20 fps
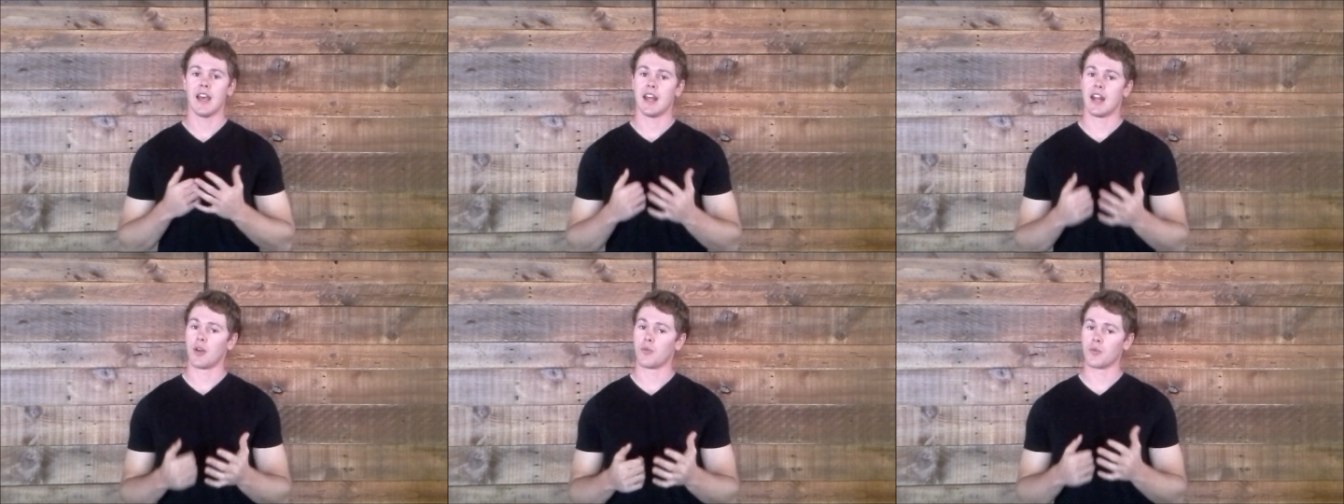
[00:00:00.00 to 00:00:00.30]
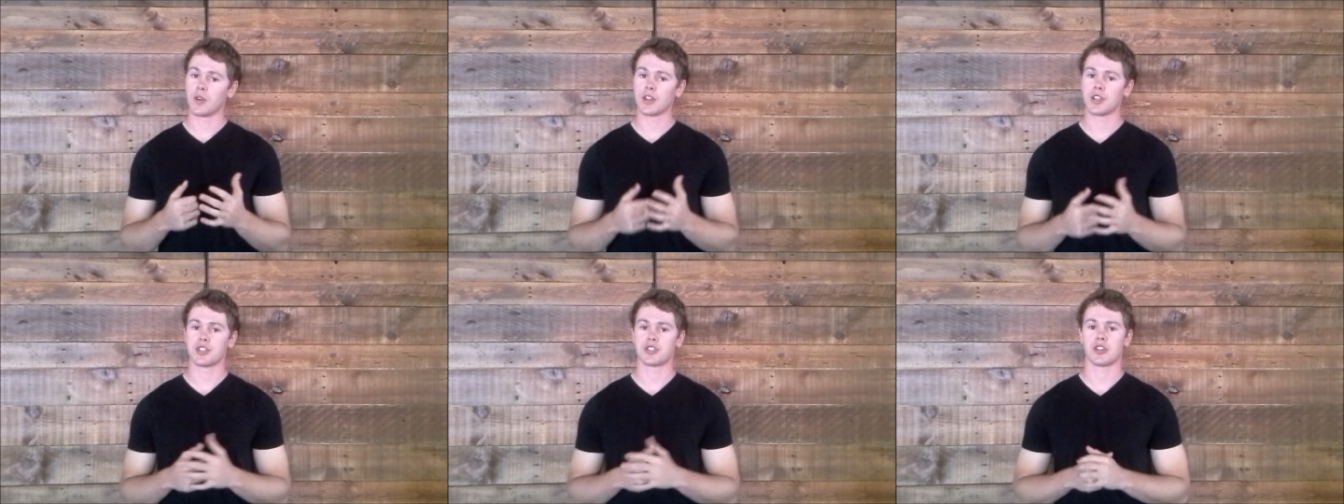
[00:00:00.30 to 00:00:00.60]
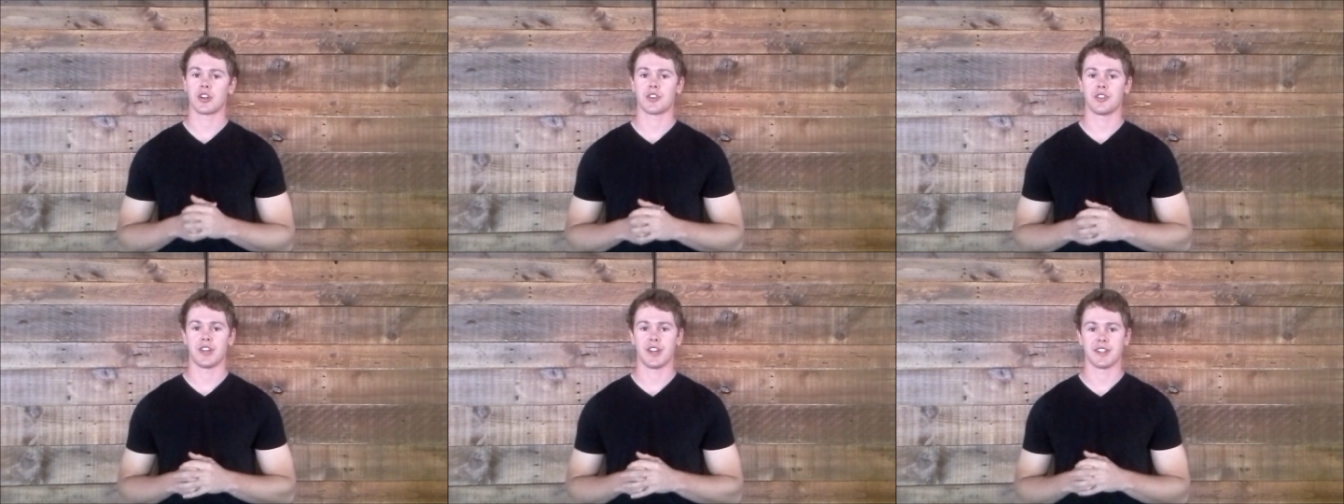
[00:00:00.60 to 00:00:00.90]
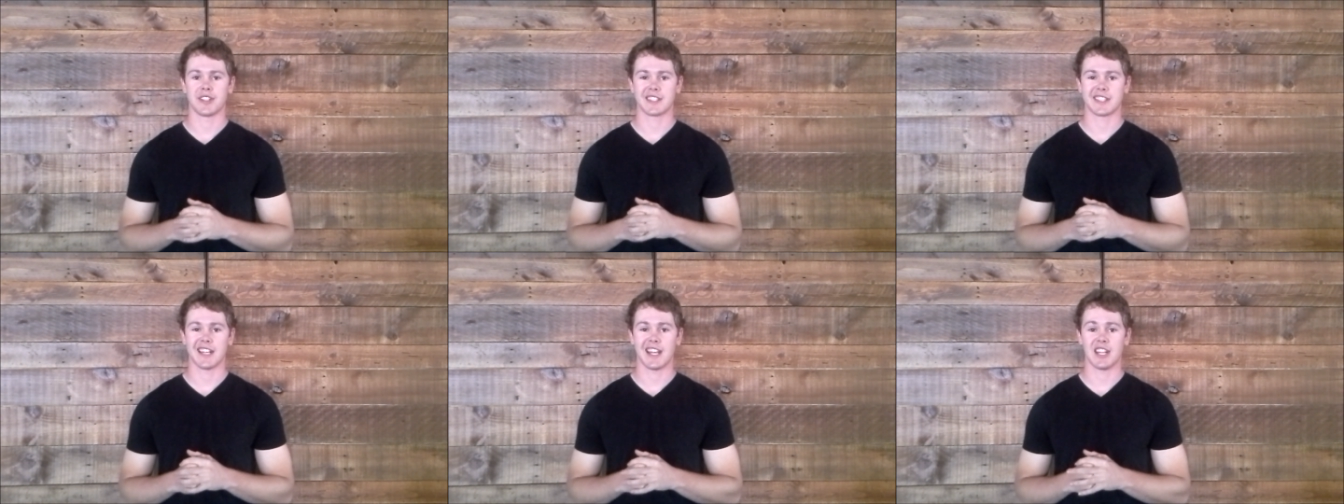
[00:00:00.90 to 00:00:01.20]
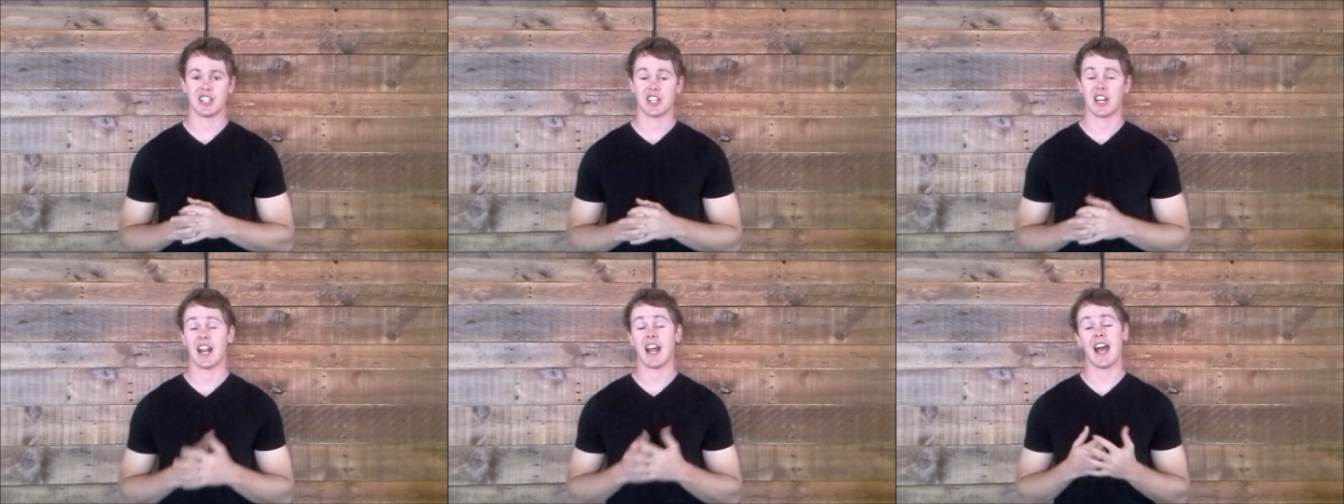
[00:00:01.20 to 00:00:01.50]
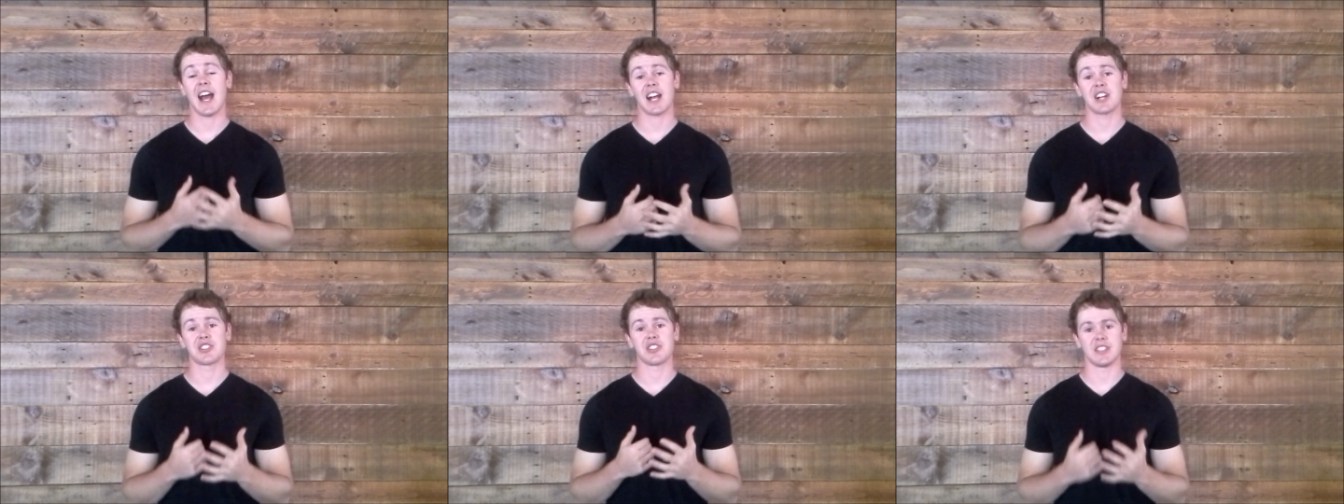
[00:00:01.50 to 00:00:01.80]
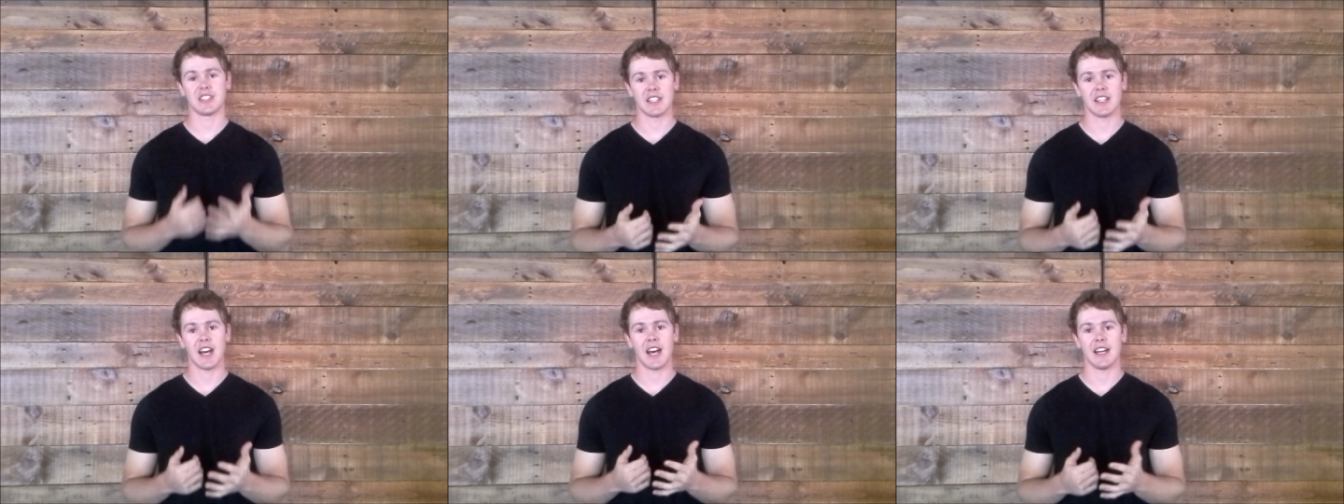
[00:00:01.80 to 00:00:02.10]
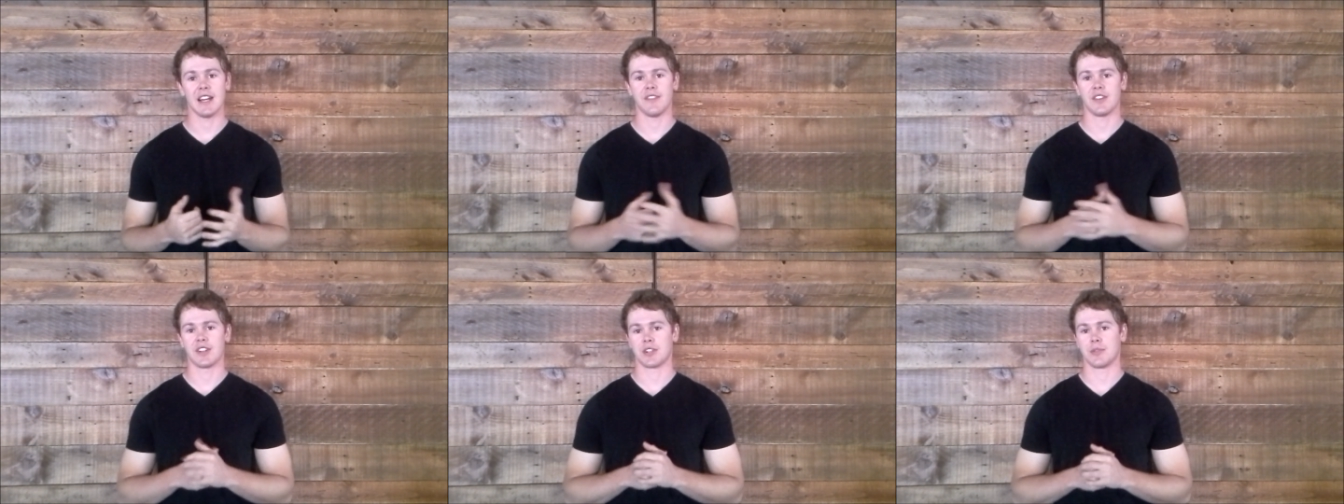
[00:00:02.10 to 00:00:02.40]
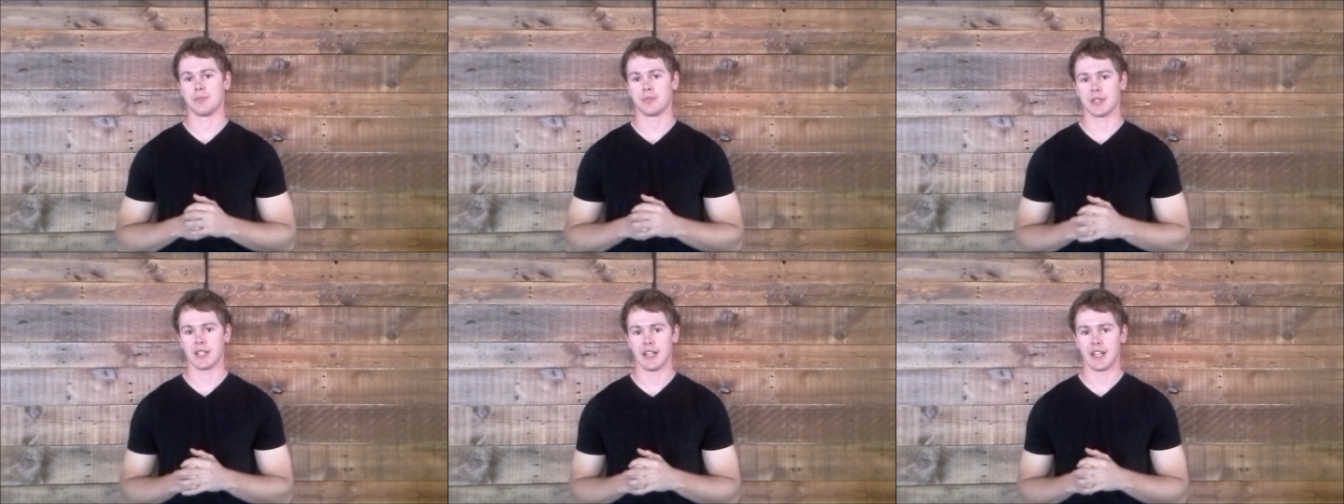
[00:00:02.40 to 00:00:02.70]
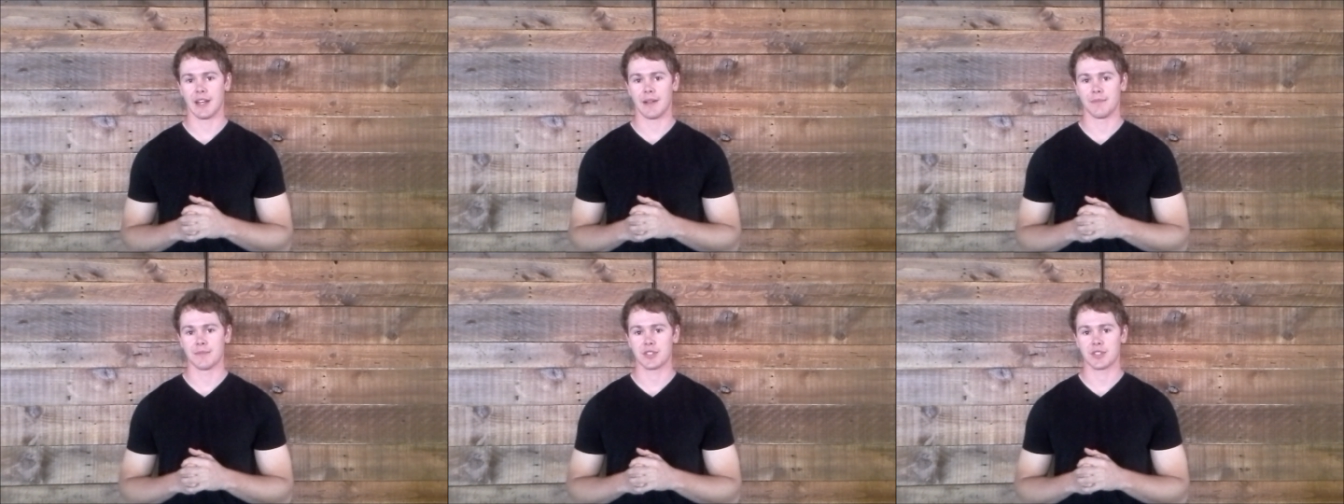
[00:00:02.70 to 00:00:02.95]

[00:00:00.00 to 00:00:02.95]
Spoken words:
and I really struggled on the stage, and I actually did not even complete it.